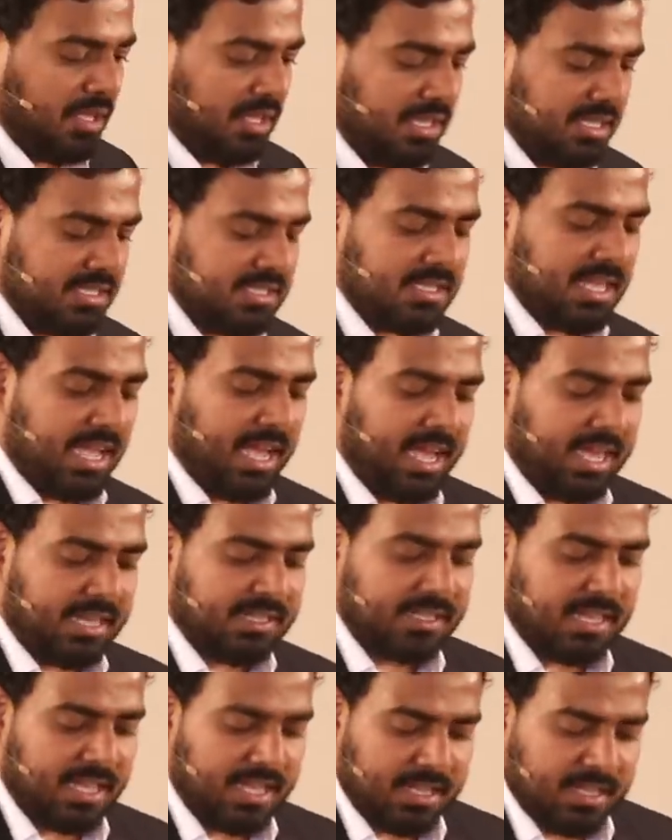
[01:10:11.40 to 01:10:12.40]
is
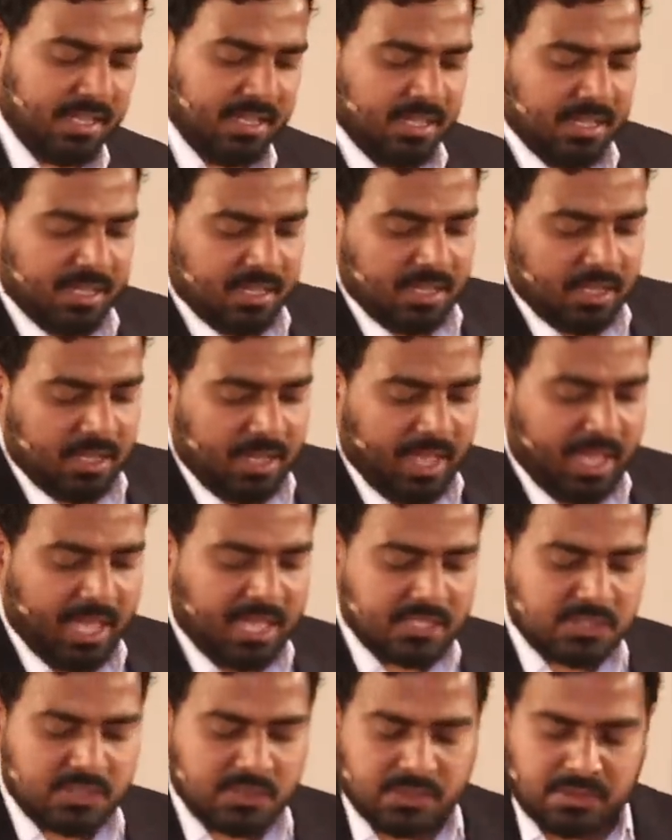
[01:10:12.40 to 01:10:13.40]
that
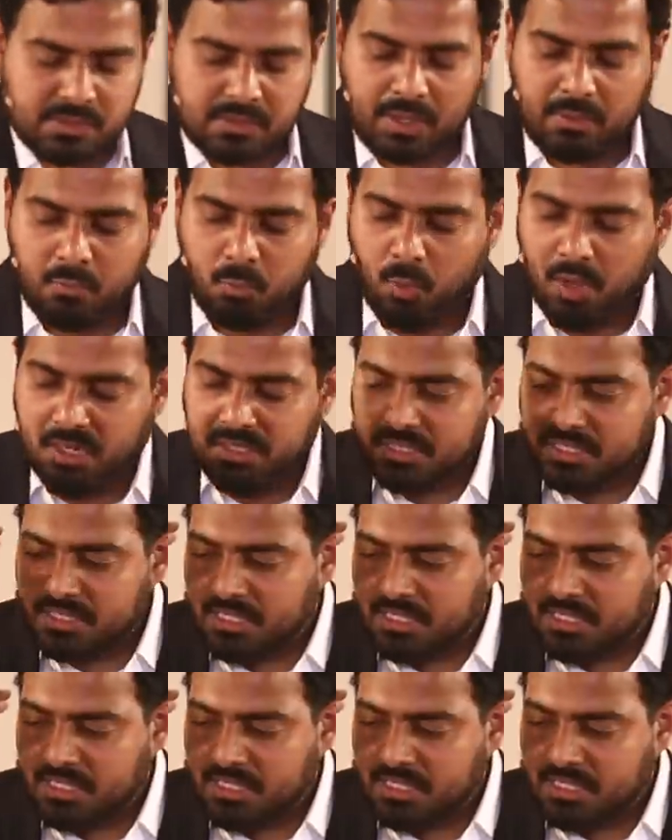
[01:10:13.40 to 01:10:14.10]
once